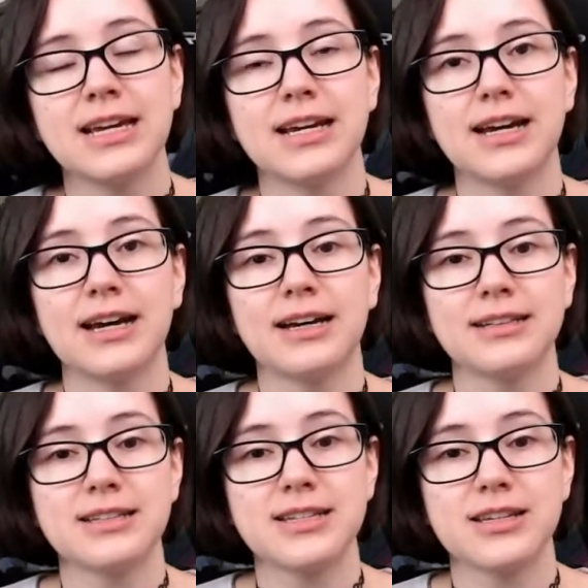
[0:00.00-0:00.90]

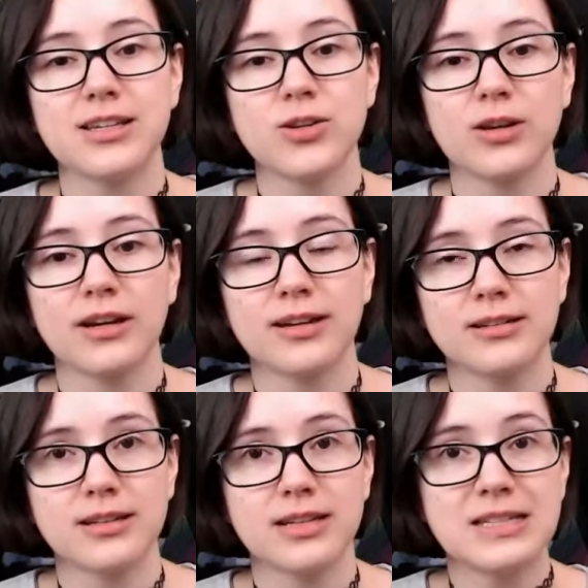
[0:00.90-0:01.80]
and you
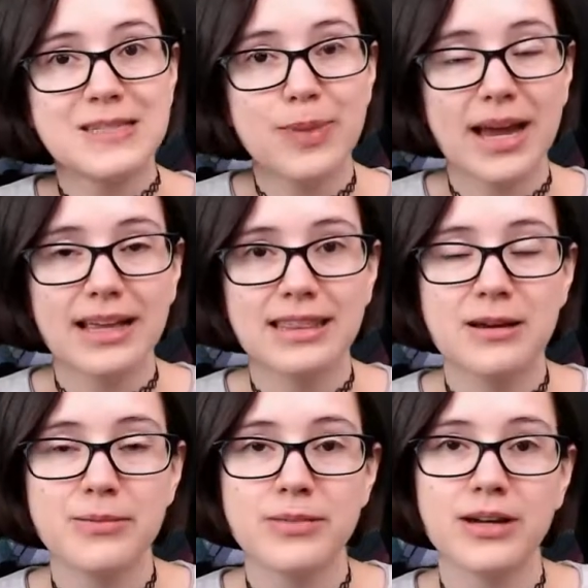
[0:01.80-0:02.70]
can inspect
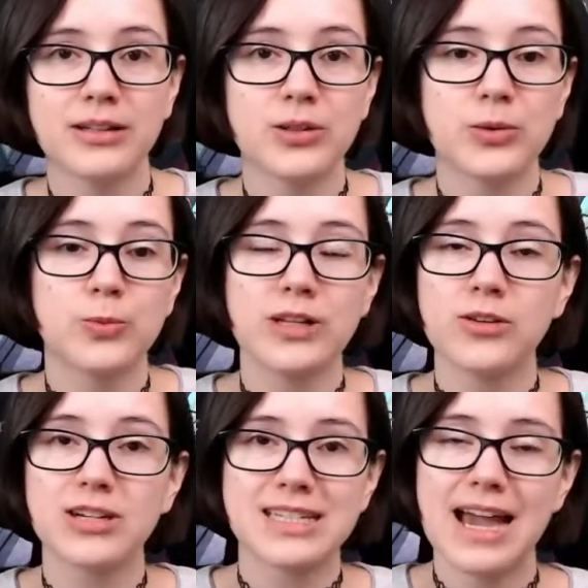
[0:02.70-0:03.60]
them, and when you
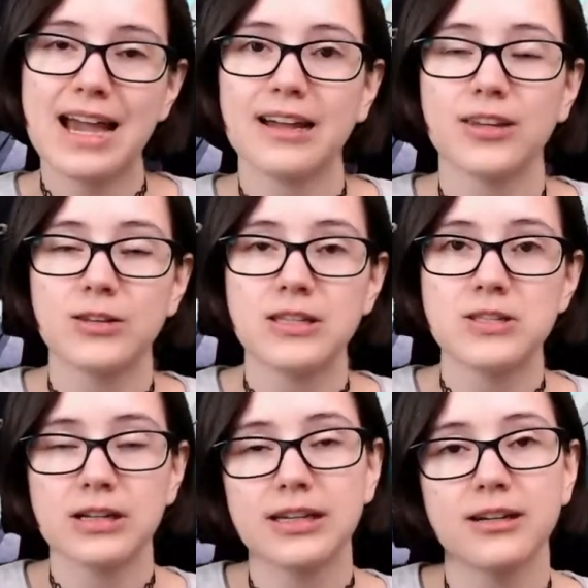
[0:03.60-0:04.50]
attack, you need to
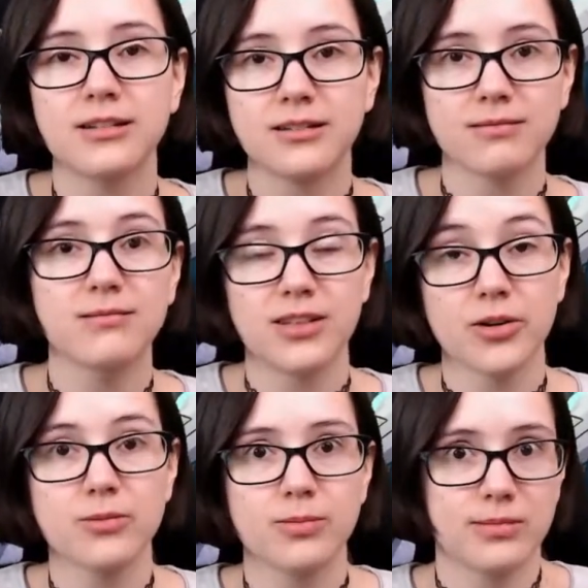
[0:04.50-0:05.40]
click on,
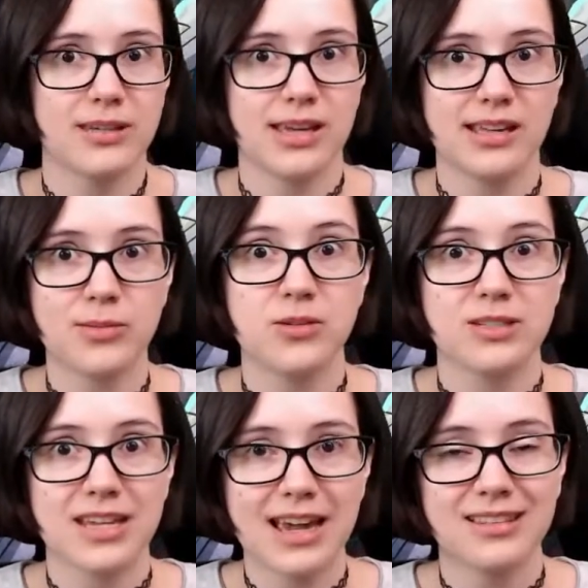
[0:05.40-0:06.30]
the enemy you
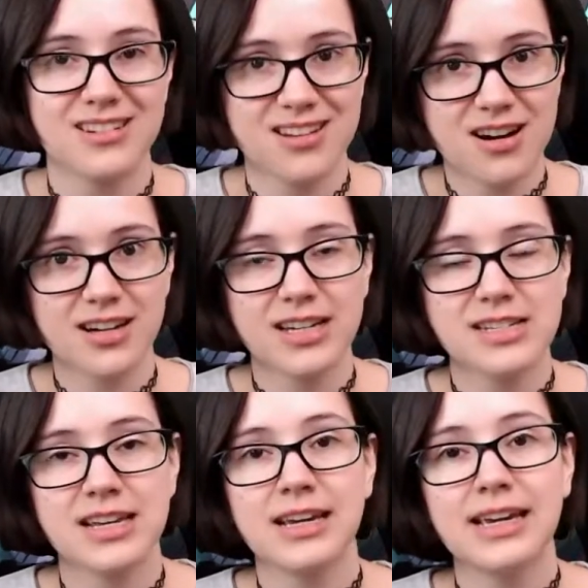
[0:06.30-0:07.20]
attack, the target,
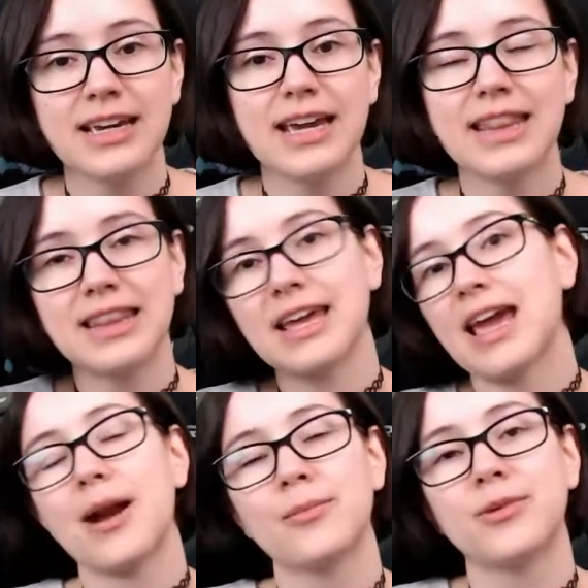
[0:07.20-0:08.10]
and the
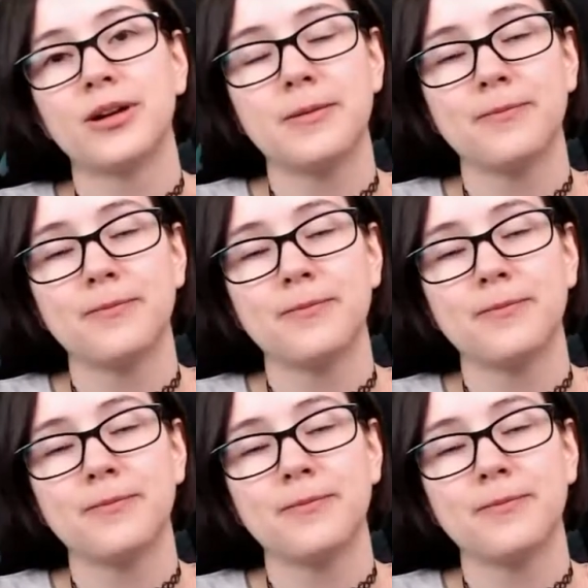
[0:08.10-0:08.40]
camera